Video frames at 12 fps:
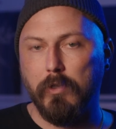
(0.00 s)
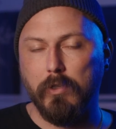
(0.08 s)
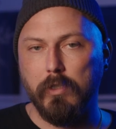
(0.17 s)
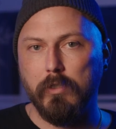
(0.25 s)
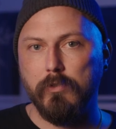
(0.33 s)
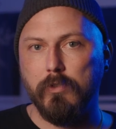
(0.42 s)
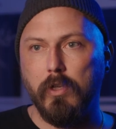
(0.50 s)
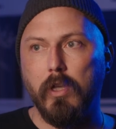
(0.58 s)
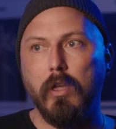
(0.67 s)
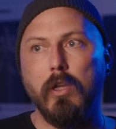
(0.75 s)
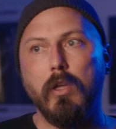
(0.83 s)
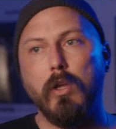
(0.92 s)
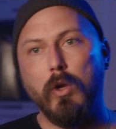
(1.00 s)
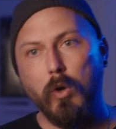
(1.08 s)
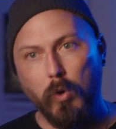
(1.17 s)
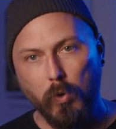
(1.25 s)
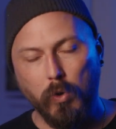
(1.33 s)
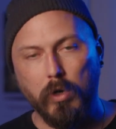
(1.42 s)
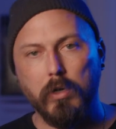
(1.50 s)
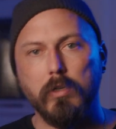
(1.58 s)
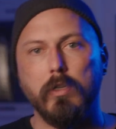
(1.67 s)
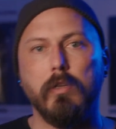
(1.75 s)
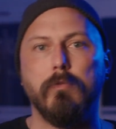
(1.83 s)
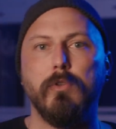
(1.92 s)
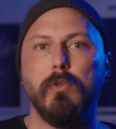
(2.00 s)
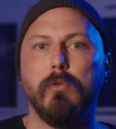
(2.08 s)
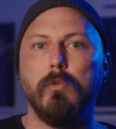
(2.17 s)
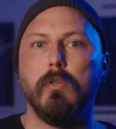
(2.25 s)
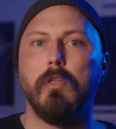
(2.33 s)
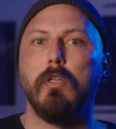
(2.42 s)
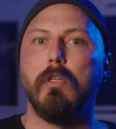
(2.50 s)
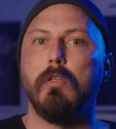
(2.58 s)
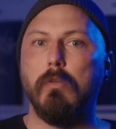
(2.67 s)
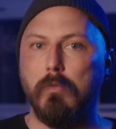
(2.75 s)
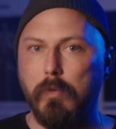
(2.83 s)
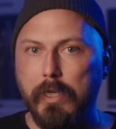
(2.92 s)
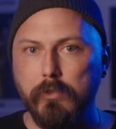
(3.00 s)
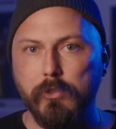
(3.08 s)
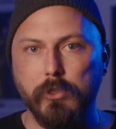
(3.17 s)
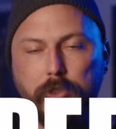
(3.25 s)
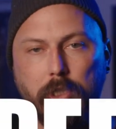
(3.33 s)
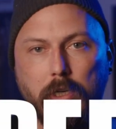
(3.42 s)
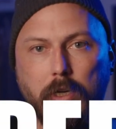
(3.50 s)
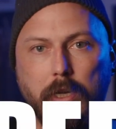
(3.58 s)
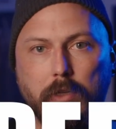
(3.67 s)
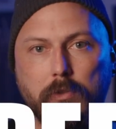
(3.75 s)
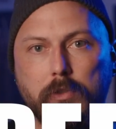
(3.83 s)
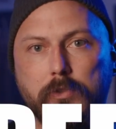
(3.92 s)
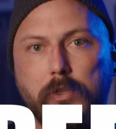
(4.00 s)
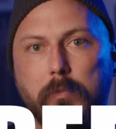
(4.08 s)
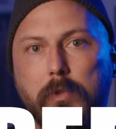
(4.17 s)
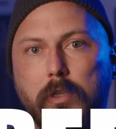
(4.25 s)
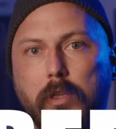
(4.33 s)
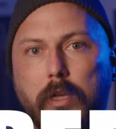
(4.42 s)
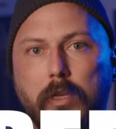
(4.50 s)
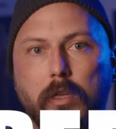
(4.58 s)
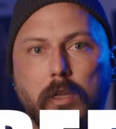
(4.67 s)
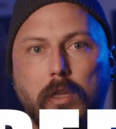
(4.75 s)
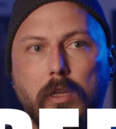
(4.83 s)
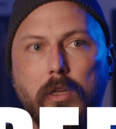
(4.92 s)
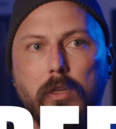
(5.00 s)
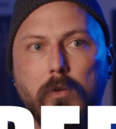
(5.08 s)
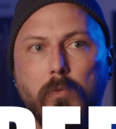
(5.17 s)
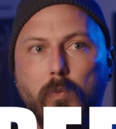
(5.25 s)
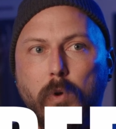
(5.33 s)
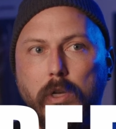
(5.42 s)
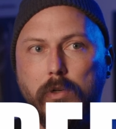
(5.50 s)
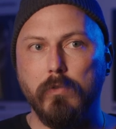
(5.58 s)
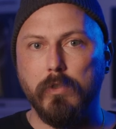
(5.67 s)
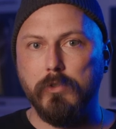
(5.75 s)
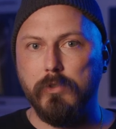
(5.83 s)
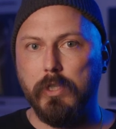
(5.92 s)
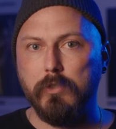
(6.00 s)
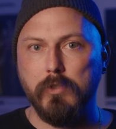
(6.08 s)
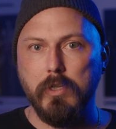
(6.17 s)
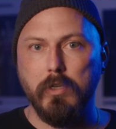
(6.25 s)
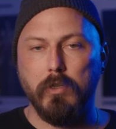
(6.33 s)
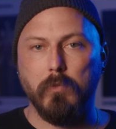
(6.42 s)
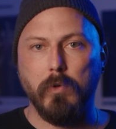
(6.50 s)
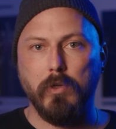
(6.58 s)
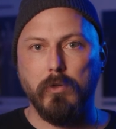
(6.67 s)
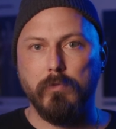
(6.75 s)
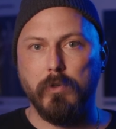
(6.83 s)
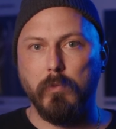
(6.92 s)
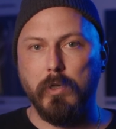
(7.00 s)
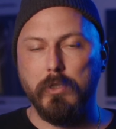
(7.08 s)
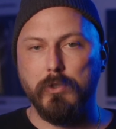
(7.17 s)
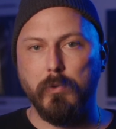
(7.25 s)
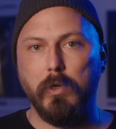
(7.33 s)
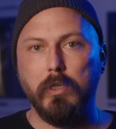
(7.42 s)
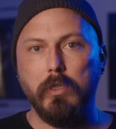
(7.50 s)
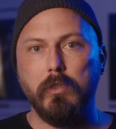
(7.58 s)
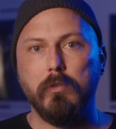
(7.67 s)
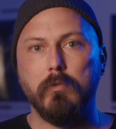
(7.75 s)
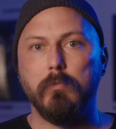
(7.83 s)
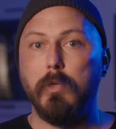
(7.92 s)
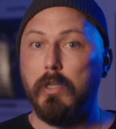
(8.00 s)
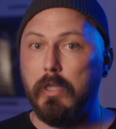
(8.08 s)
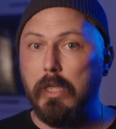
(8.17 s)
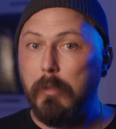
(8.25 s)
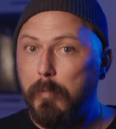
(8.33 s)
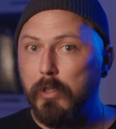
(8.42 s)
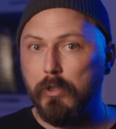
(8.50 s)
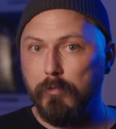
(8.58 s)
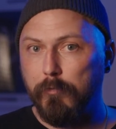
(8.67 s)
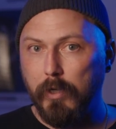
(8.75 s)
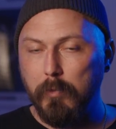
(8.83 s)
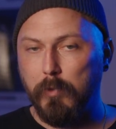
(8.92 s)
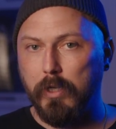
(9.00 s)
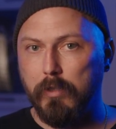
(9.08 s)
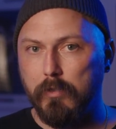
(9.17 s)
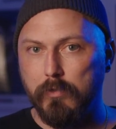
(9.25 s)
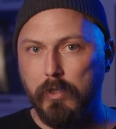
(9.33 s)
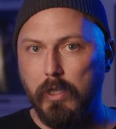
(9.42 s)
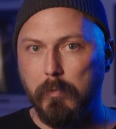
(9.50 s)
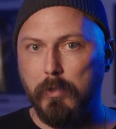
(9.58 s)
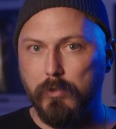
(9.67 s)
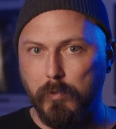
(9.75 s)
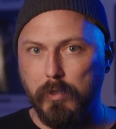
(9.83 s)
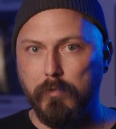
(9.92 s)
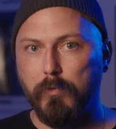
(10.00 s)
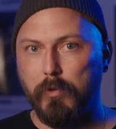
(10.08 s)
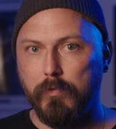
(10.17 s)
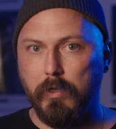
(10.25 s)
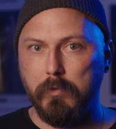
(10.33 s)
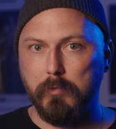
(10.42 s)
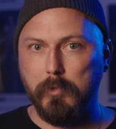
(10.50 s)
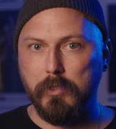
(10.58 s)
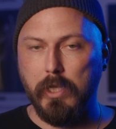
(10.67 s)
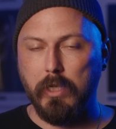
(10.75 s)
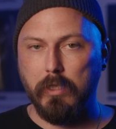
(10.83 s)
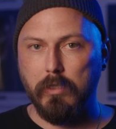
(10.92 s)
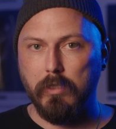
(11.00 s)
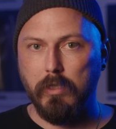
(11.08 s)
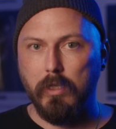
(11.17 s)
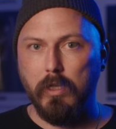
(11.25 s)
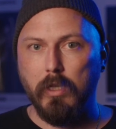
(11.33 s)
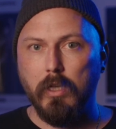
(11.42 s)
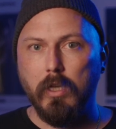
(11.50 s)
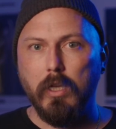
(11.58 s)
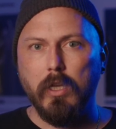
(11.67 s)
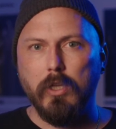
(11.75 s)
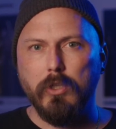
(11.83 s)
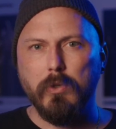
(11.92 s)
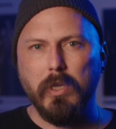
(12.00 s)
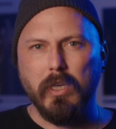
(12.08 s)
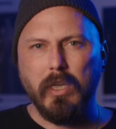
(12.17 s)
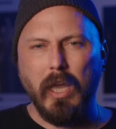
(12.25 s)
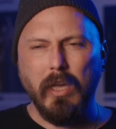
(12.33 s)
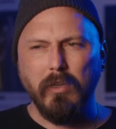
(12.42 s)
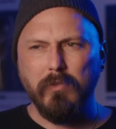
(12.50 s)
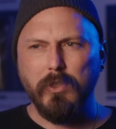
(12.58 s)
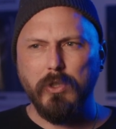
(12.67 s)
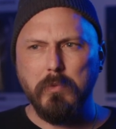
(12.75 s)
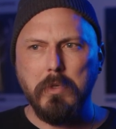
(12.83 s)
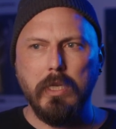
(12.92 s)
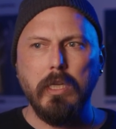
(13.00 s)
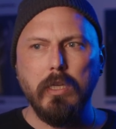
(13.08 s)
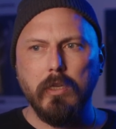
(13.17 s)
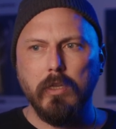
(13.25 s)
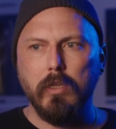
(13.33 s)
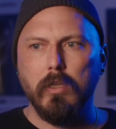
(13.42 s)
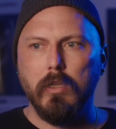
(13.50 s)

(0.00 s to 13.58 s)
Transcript: degrees, or if you raise your shutter angle to something like 1/60 or 1/120, but keeping your frame rate the same at 24 frames per second, you get kind of a unique